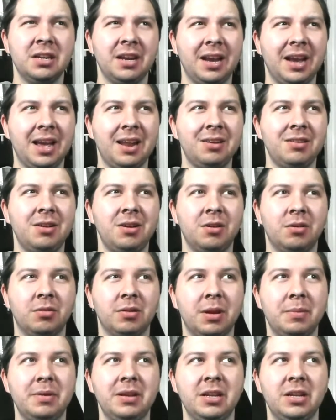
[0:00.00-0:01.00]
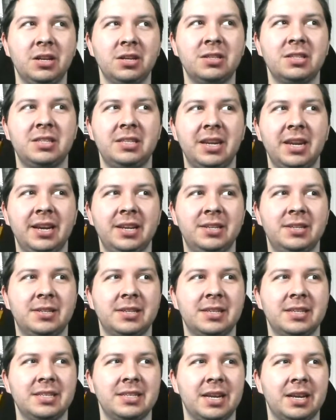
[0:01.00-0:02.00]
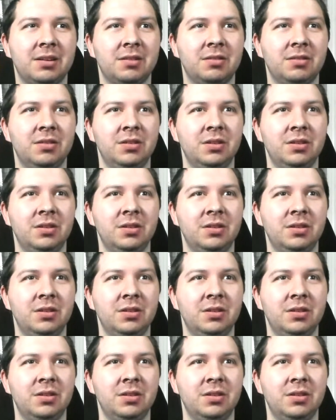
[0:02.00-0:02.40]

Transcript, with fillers: I don't know. I mean, it looks staged because I don't.